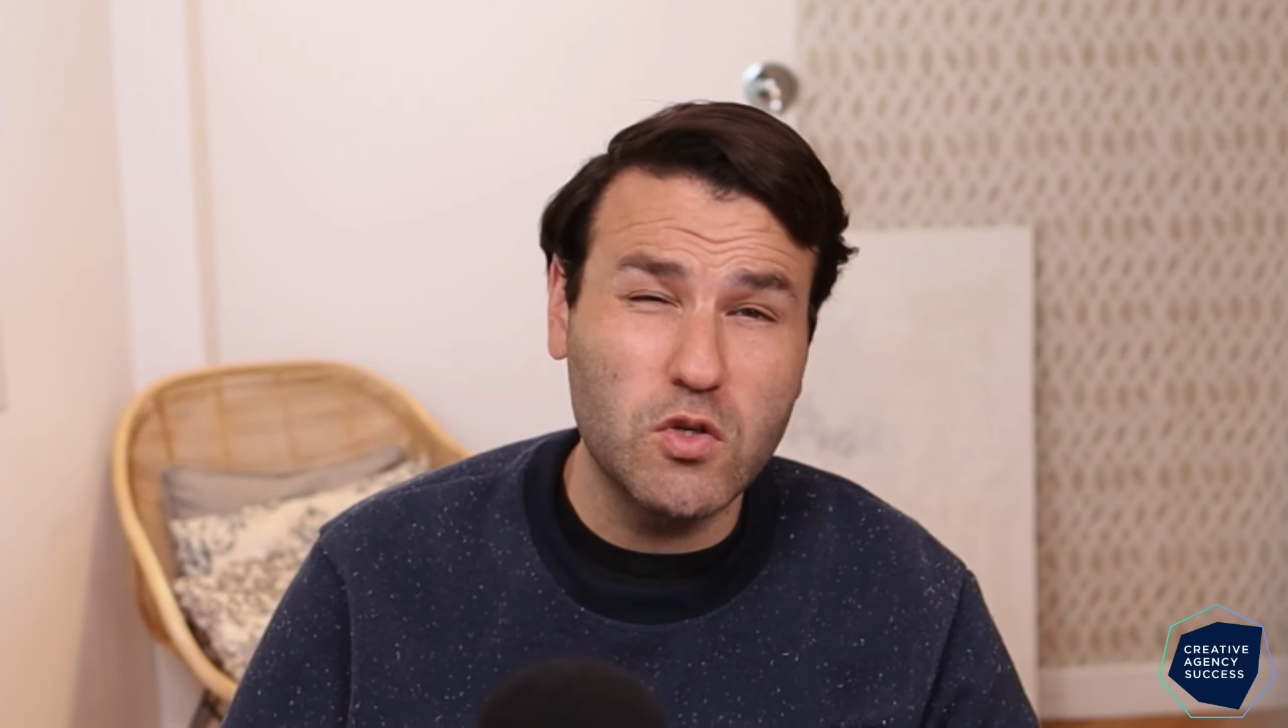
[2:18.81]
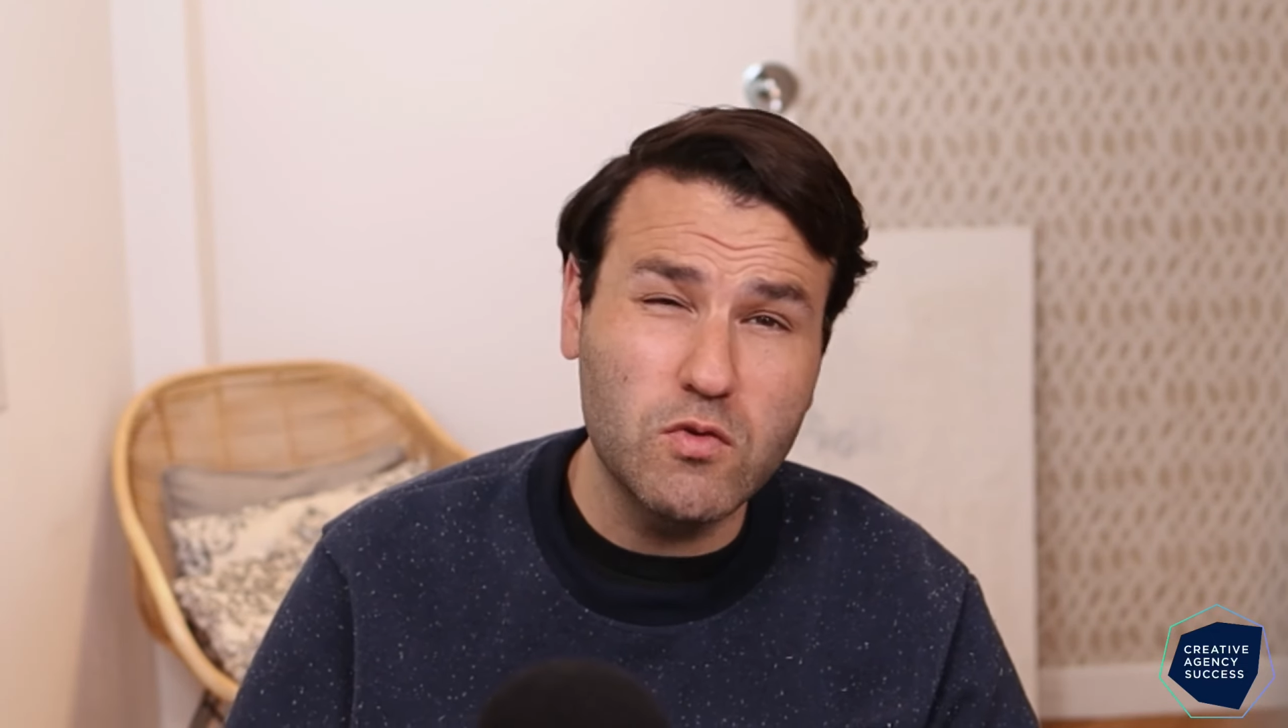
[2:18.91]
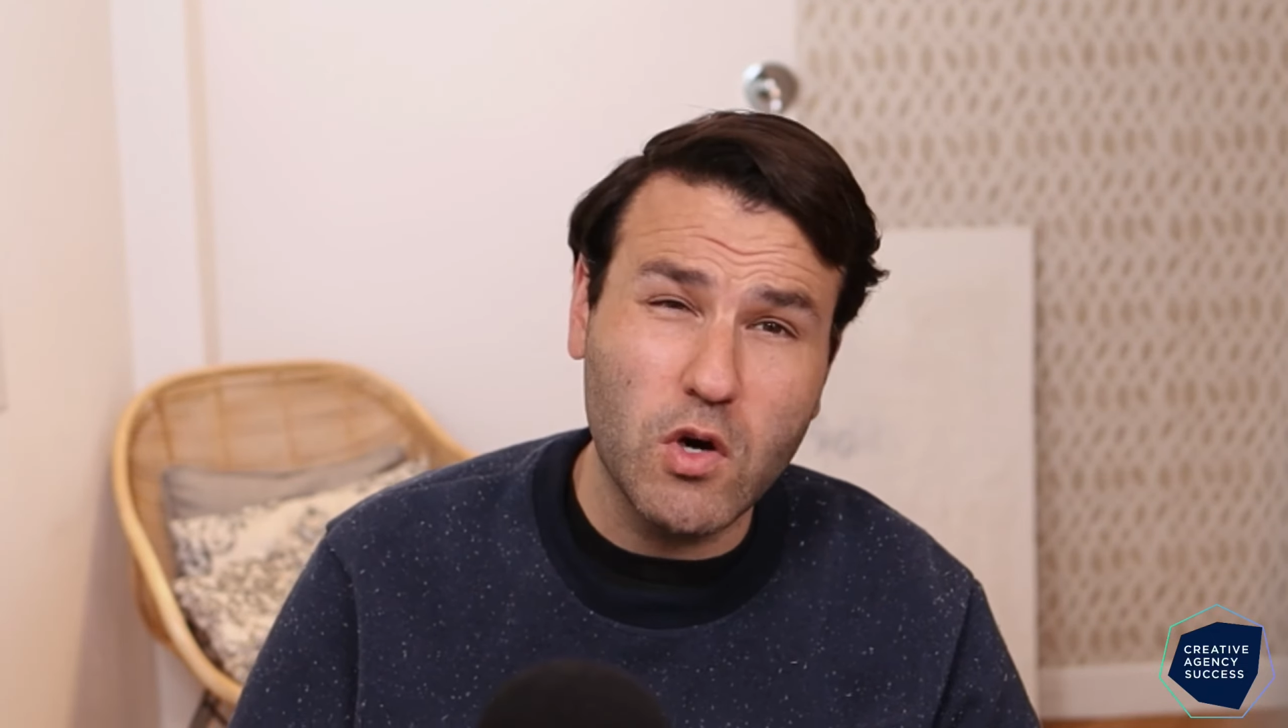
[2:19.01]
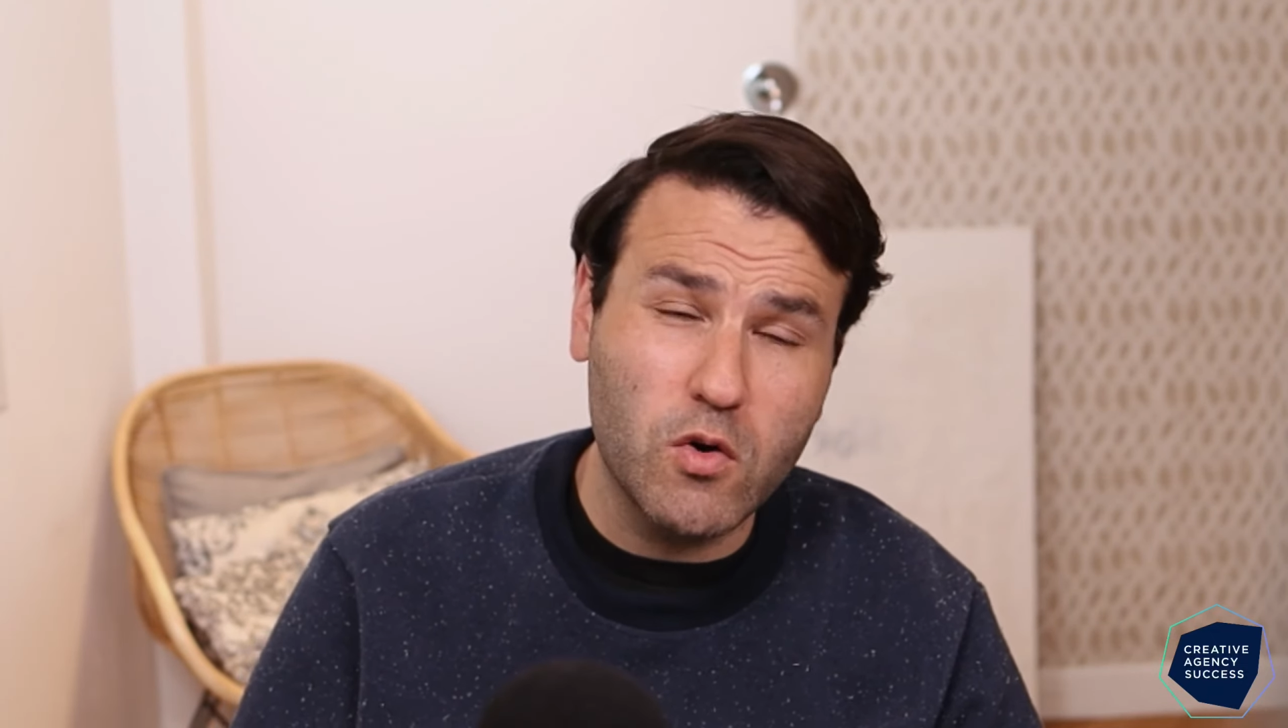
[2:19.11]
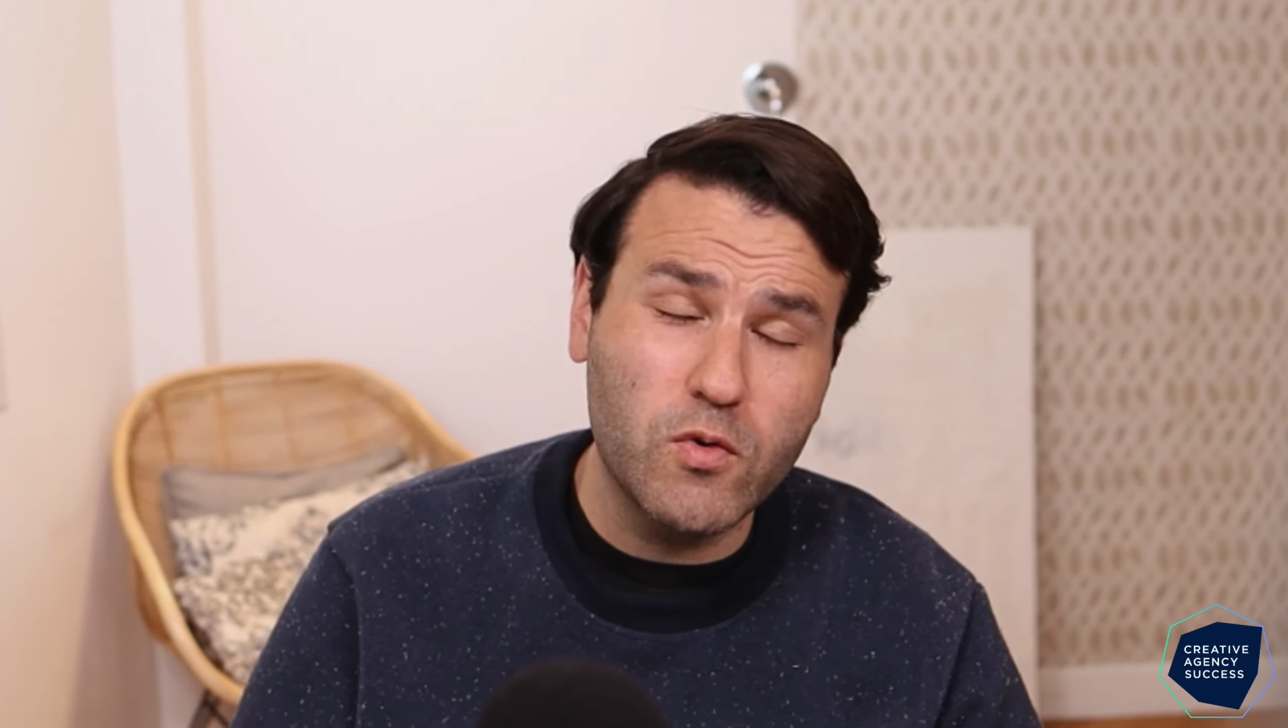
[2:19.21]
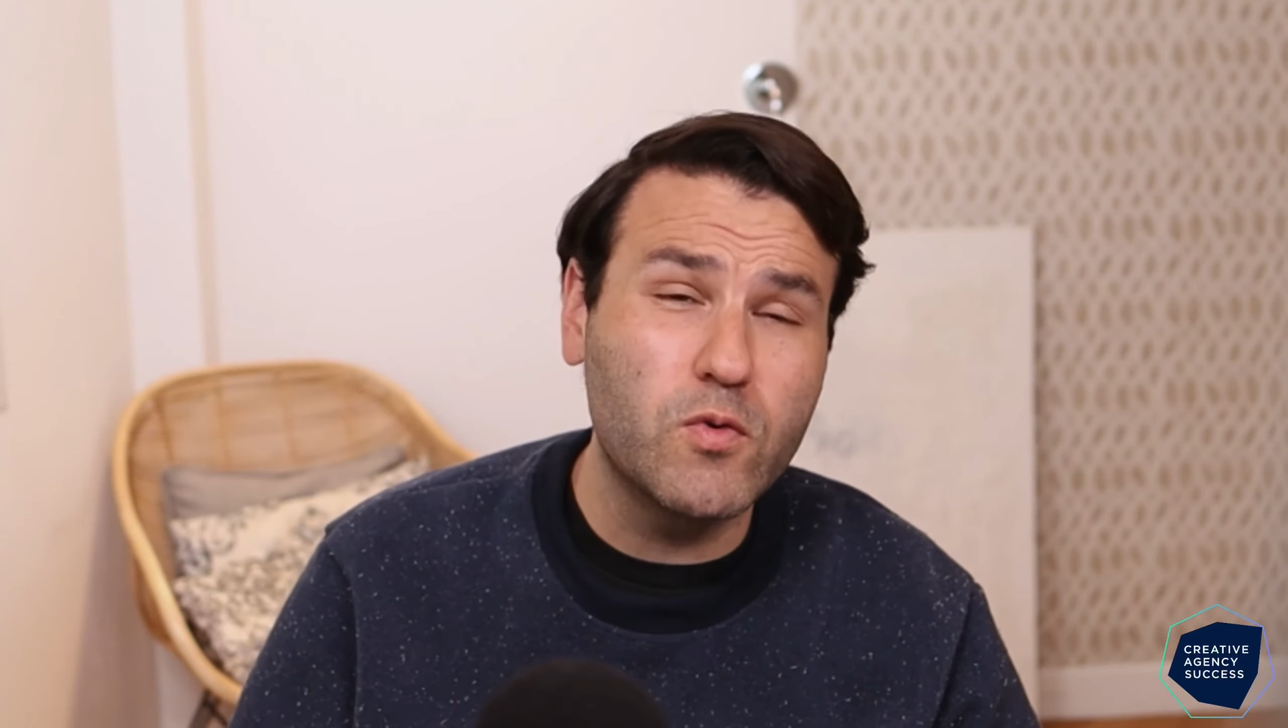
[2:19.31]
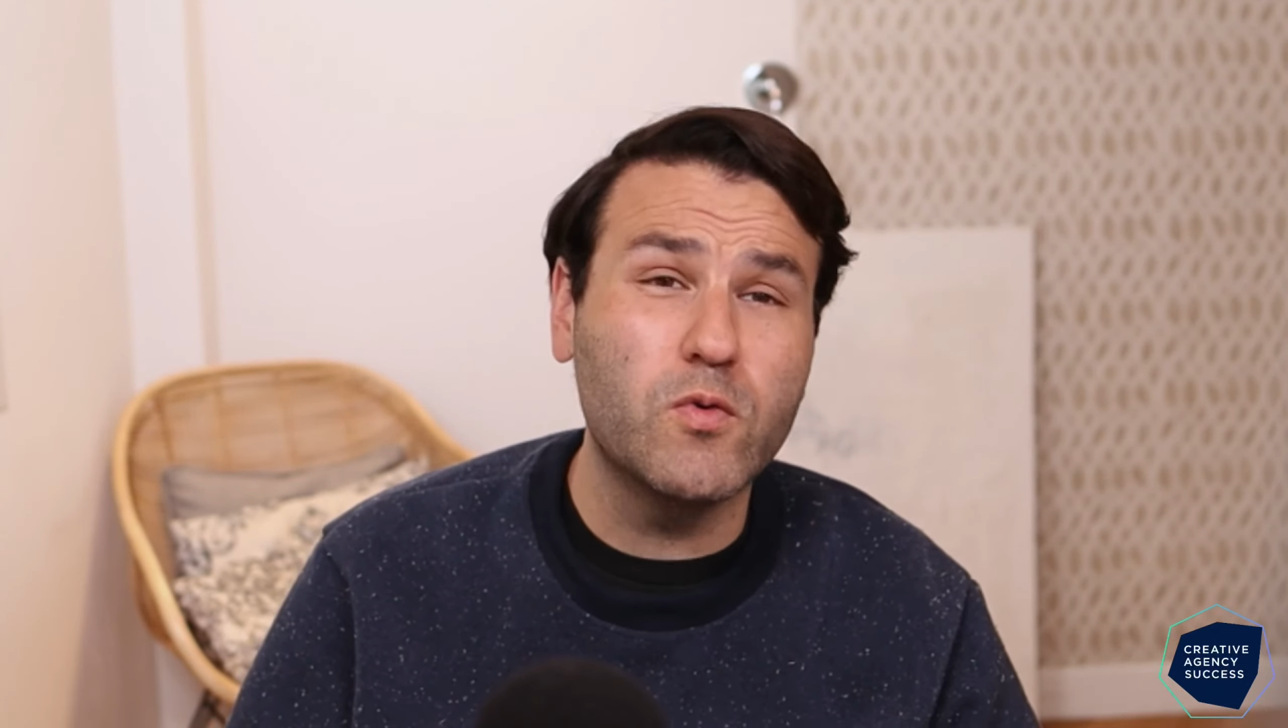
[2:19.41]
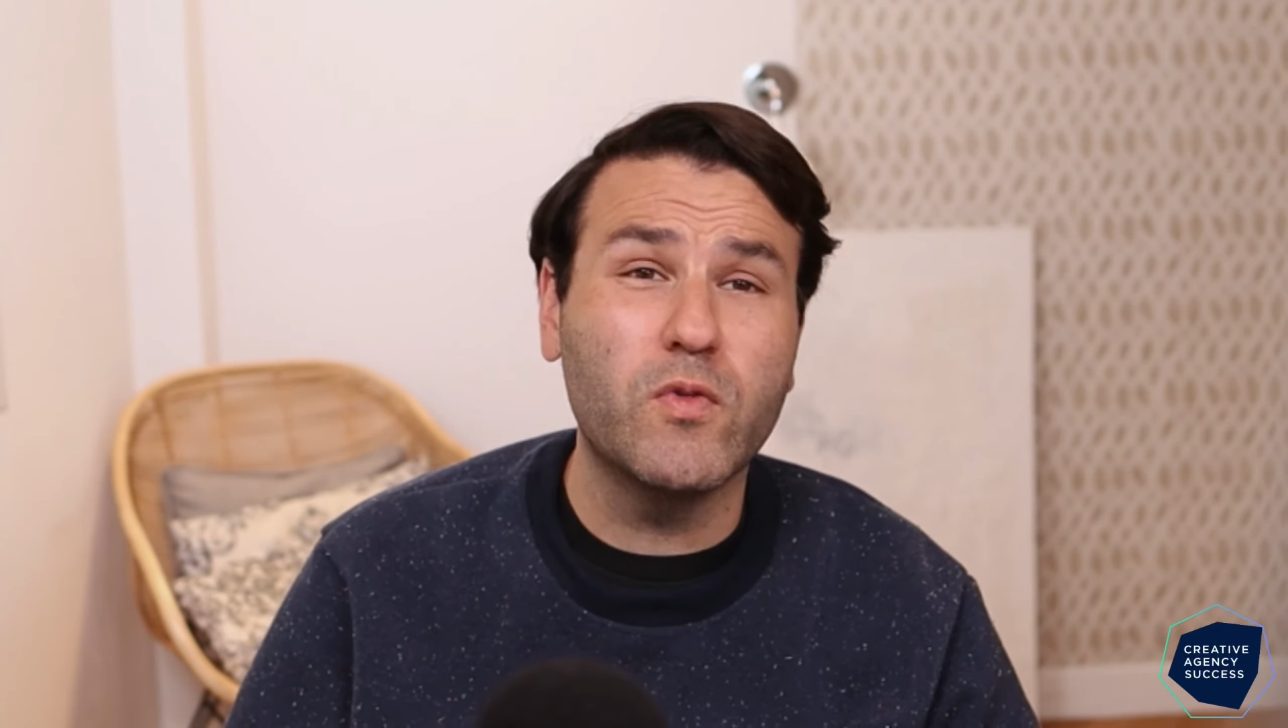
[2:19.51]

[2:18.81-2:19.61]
you know